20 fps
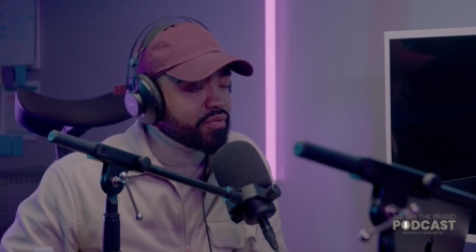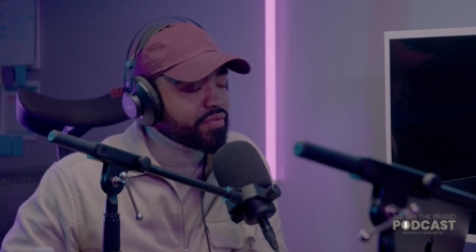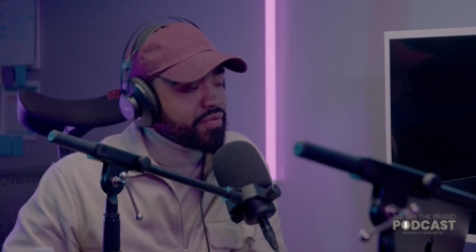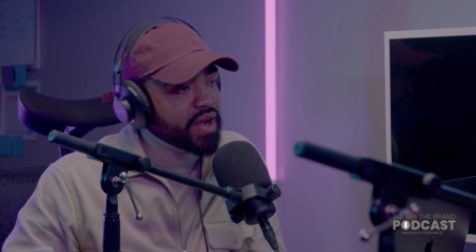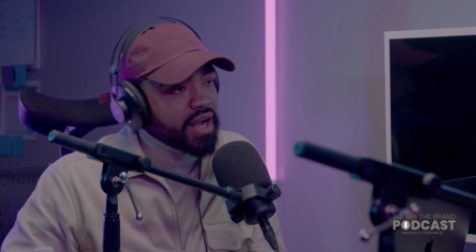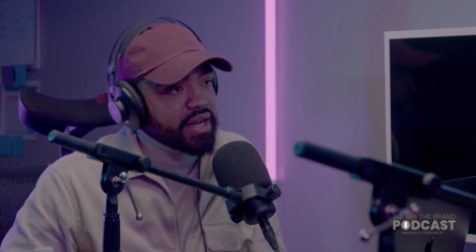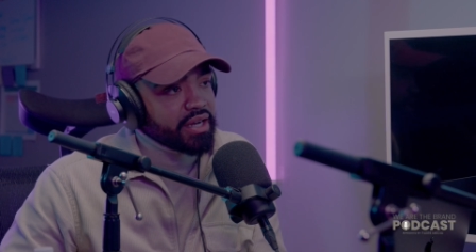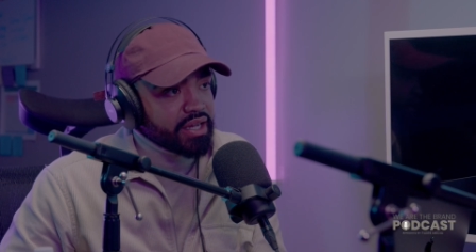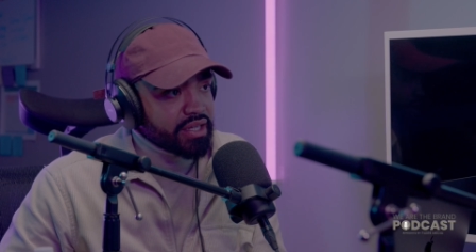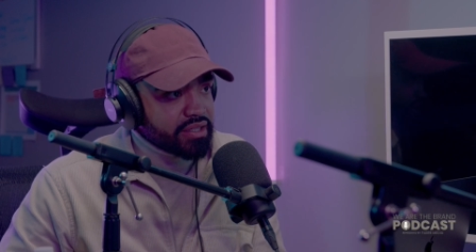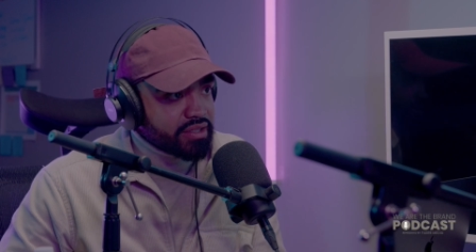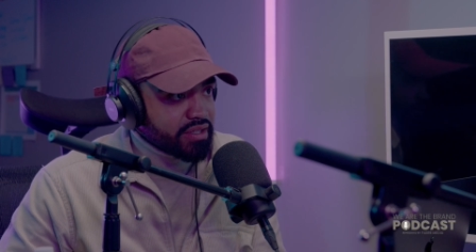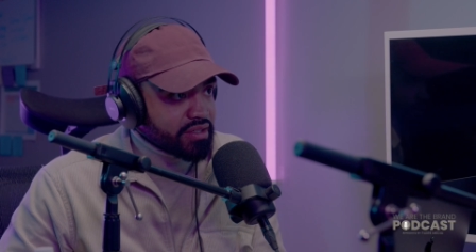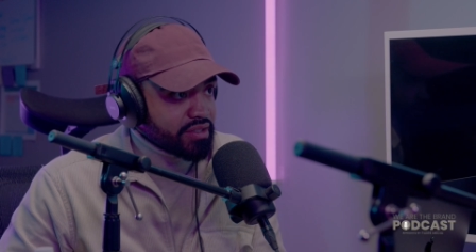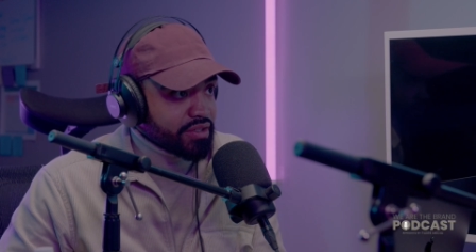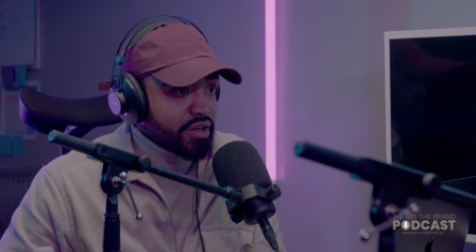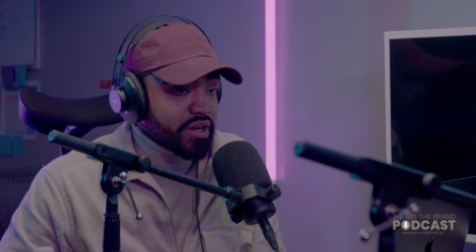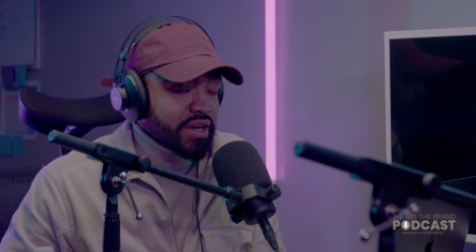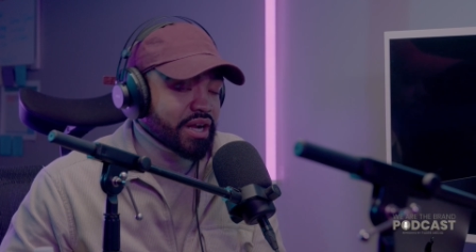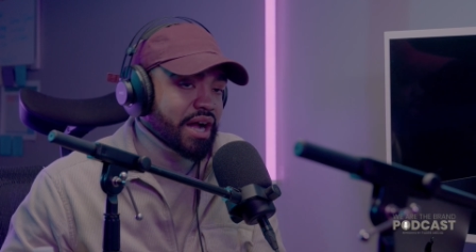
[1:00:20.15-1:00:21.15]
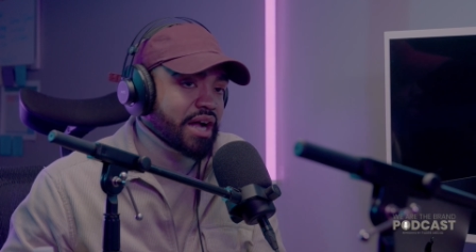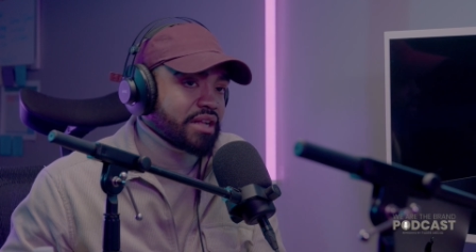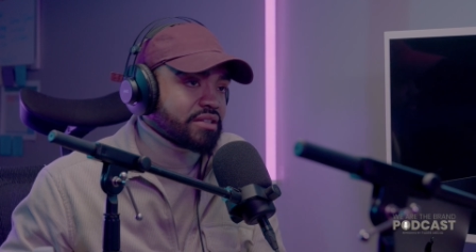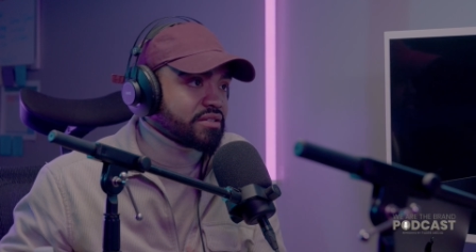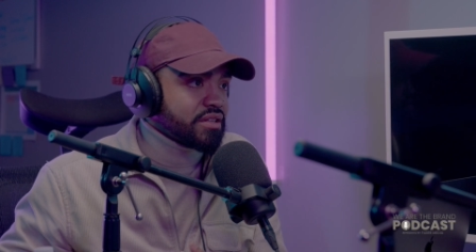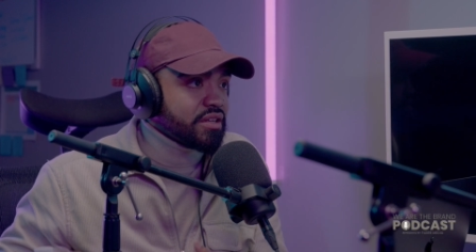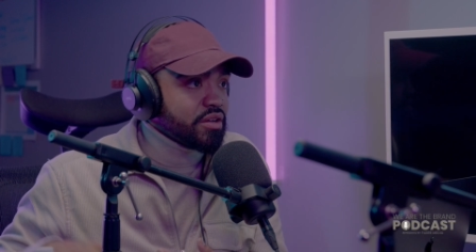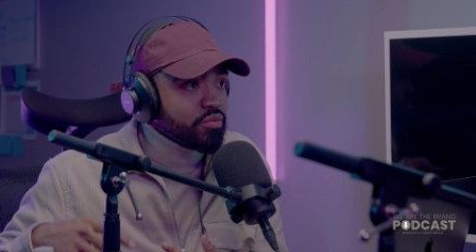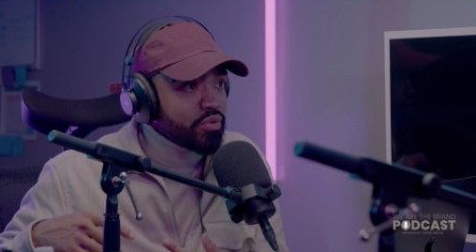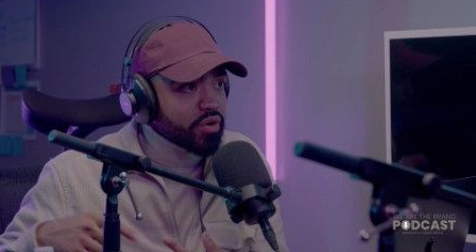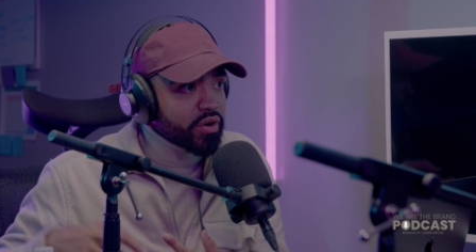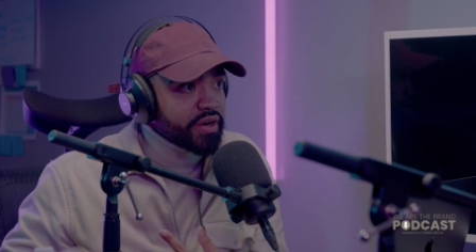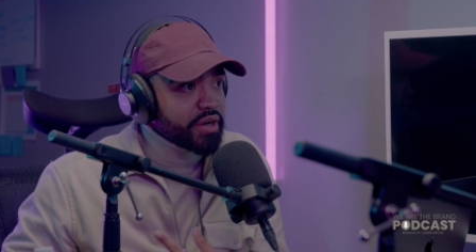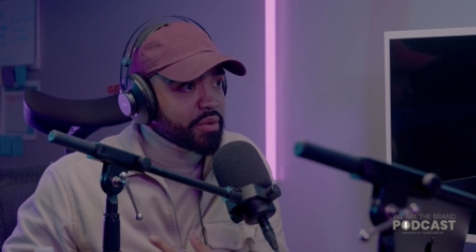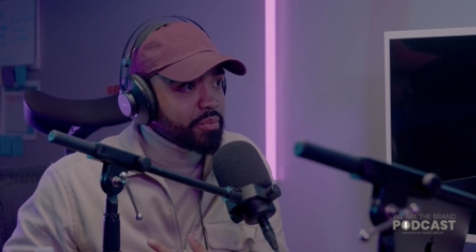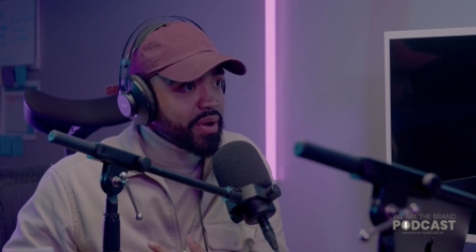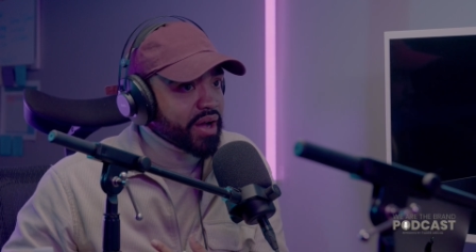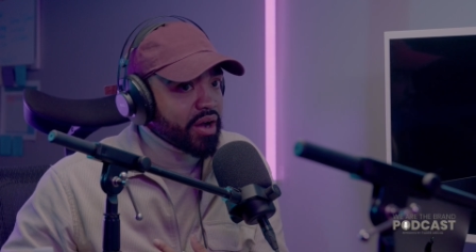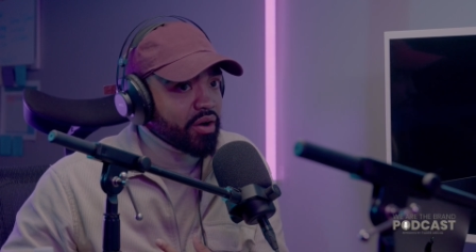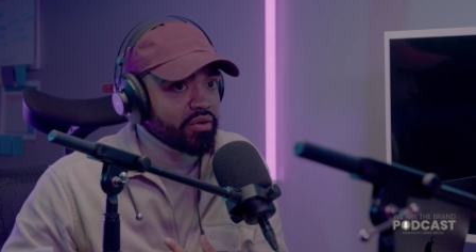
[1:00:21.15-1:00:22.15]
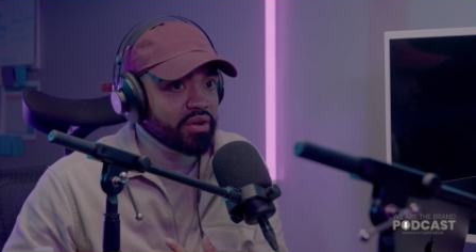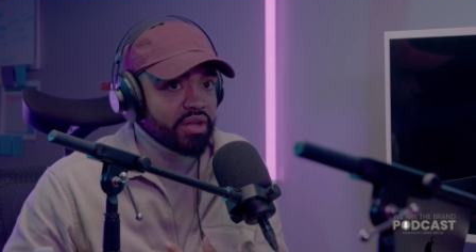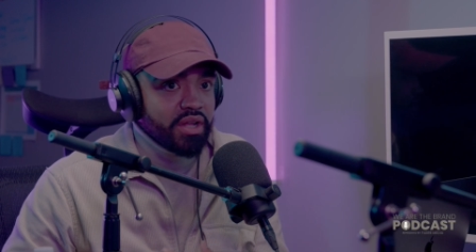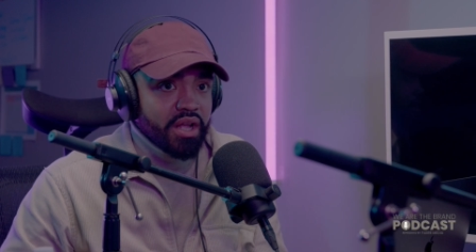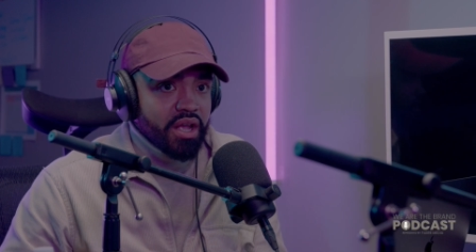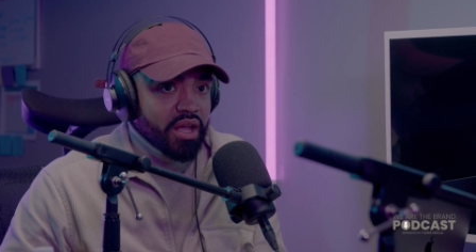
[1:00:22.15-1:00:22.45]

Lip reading: finances and you're constantly worried about,